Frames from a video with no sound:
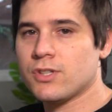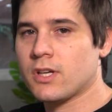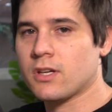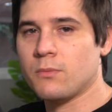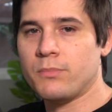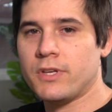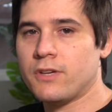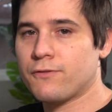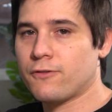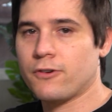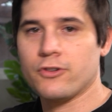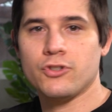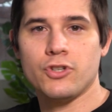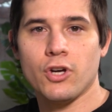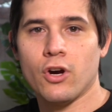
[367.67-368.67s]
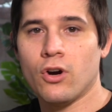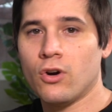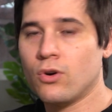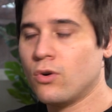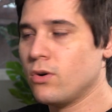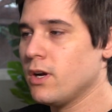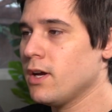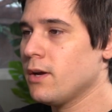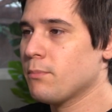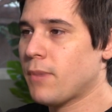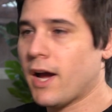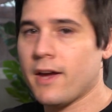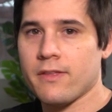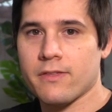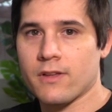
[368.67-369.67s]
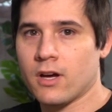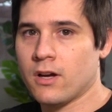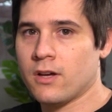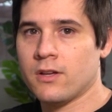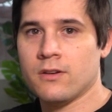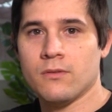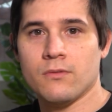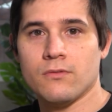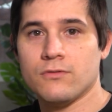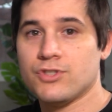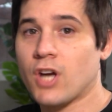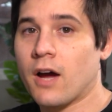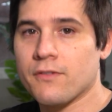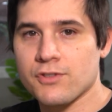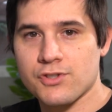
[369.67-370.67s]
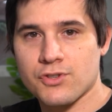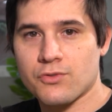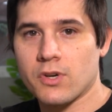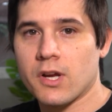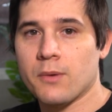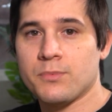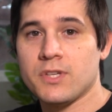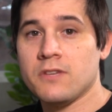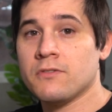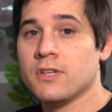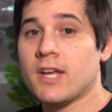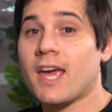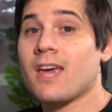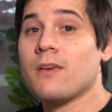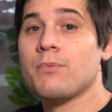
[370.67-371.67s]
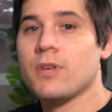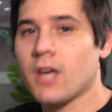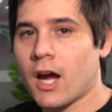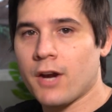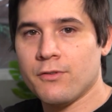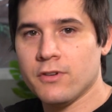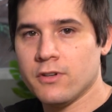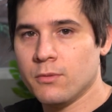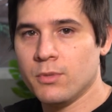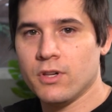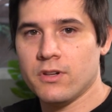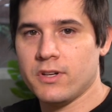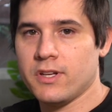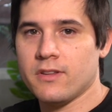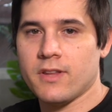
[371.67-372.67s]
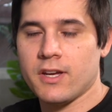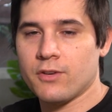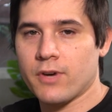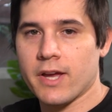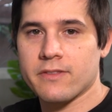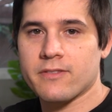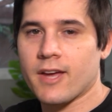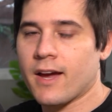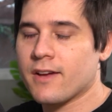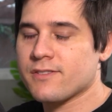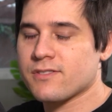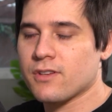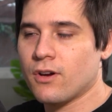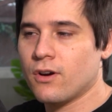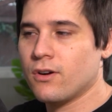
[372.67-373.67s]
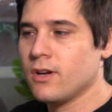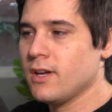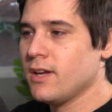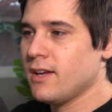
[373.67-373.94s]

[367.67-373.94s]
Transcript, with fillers: It can be for Go, Python, JavaScript, even A P I readability, they grant that. So